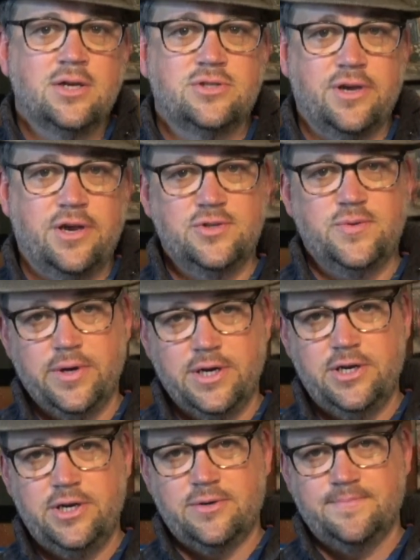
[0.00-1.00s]
So here's what we're
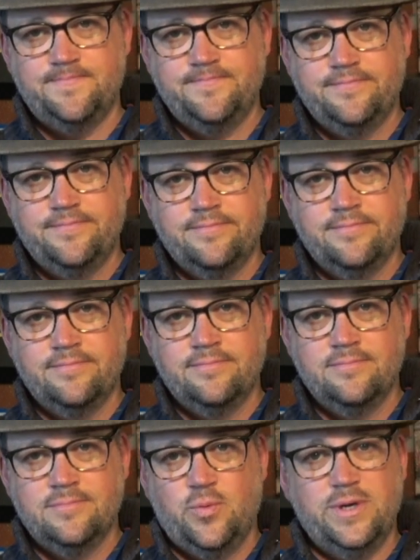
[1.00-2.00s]
gonna do.
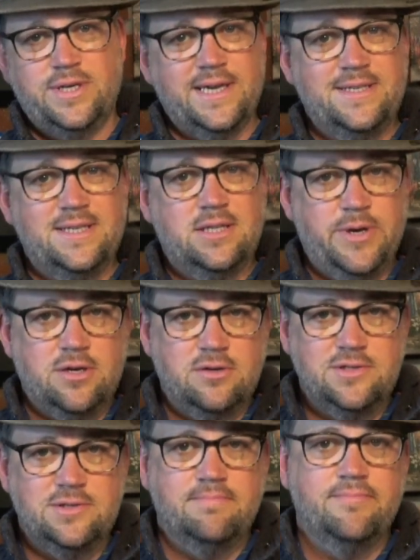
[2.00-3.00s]
We tasted the
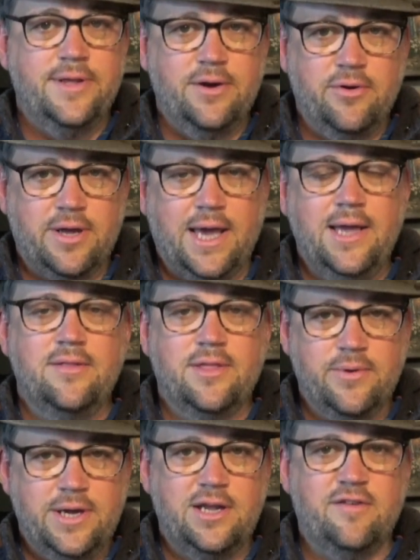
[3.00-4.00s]
pickles. They were okay.
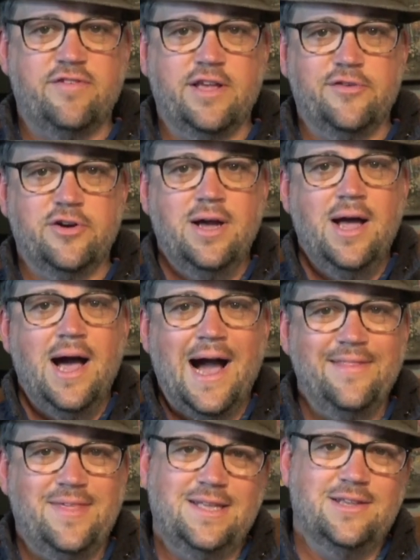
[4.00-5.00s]
They were getting flavor.
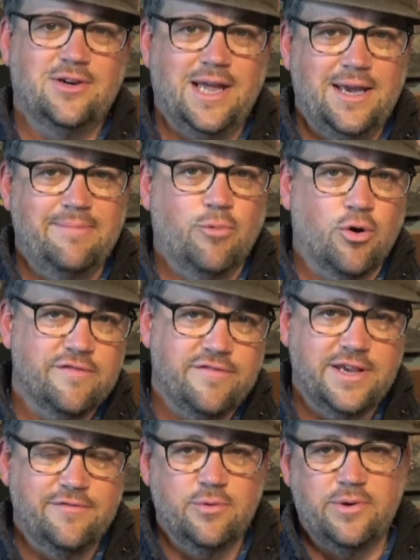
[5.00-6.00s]
I think they're getting more
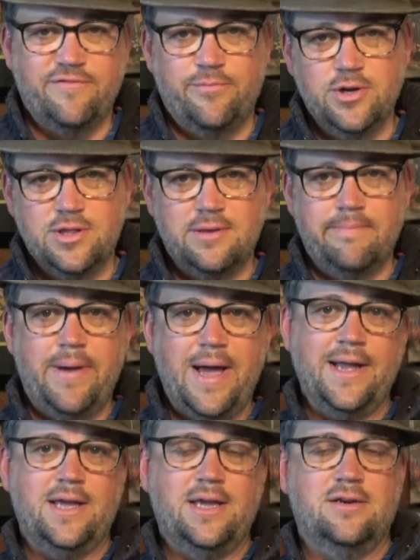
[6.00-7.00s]
flavor. We've put them
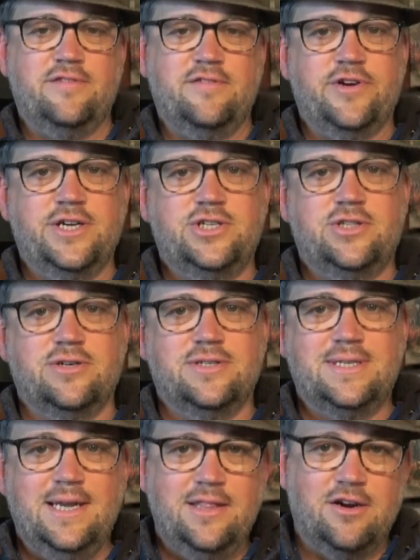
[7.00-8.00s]
back into the fridge. They're
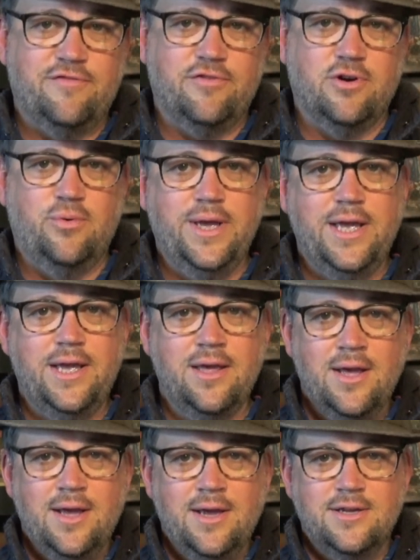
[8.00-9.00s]
sitting there for a
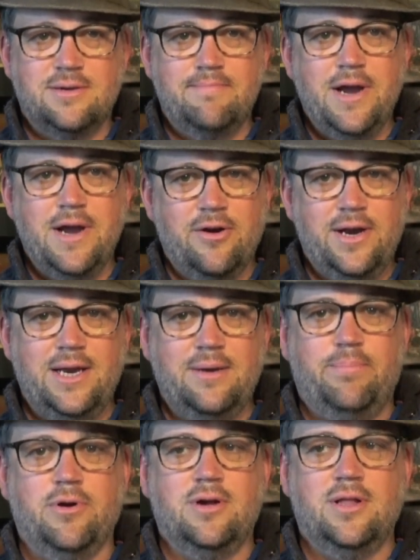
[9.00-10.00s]
week to
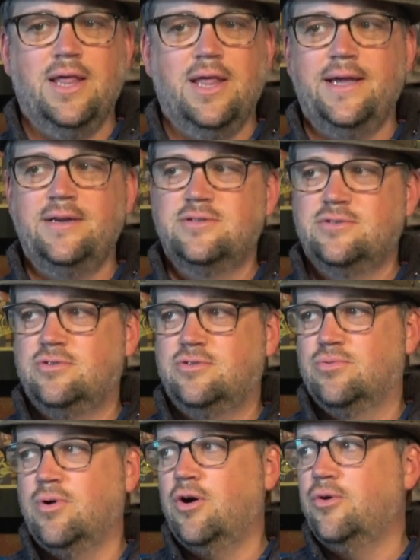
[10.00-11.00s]
marinate, percolate,
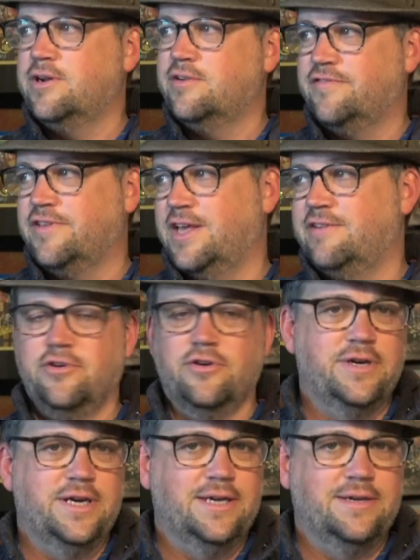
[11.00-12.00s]
grow in
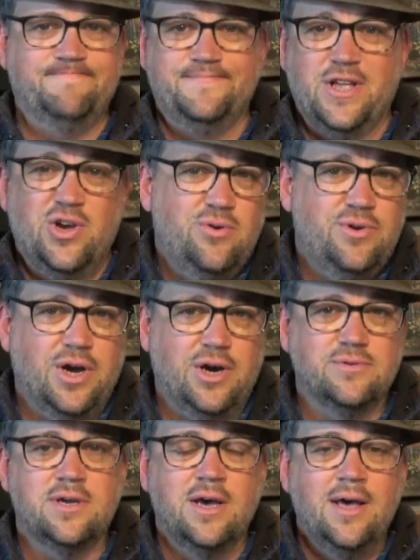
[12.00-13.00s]
flavoring, who
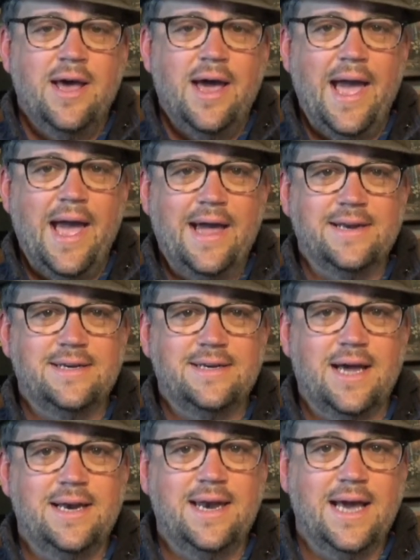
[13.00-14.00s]
knows. And
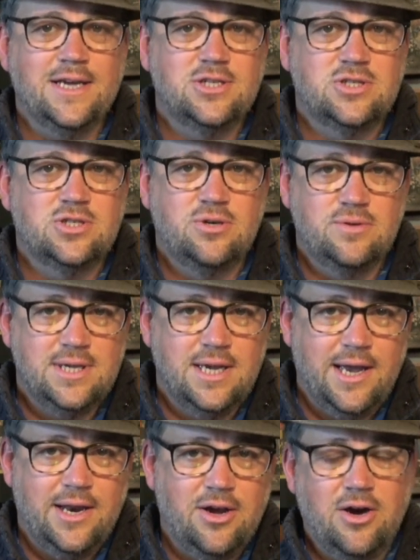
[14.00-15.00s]
next
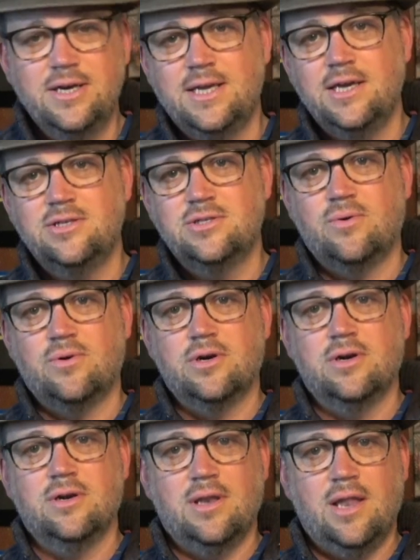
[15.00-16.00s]
Tuesday night on Geeks
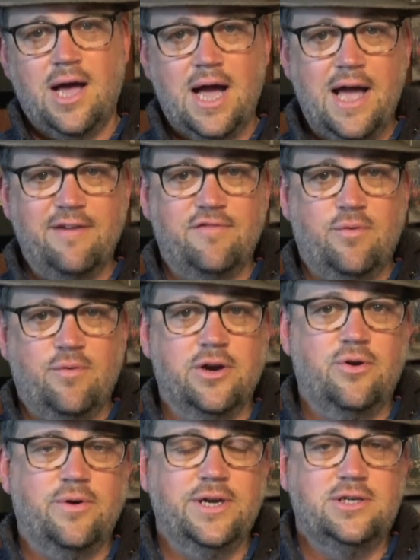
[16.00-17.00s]
Corner Live,
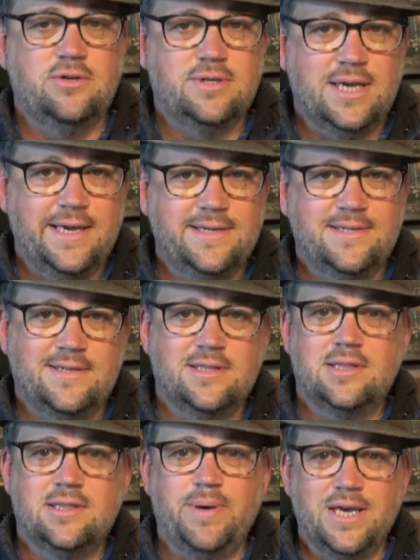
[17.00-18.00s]
we are going to taste
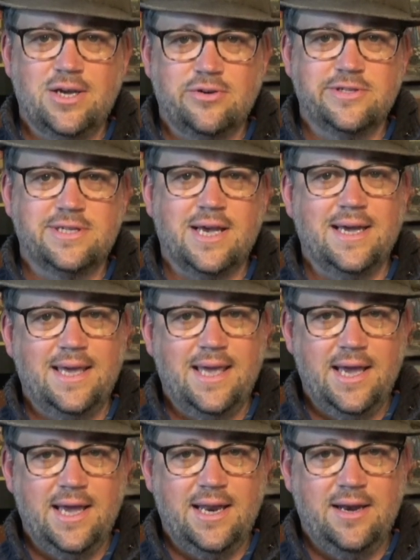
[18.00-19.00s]
the pickles
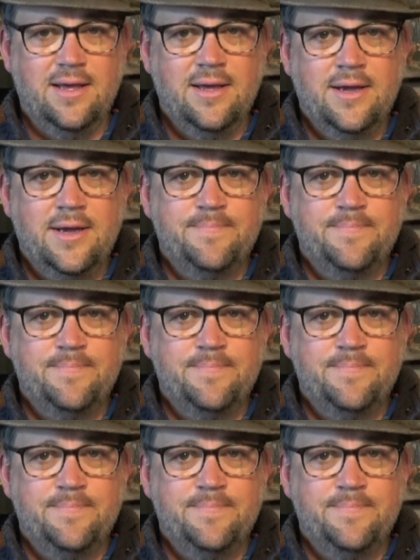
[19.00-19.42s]
again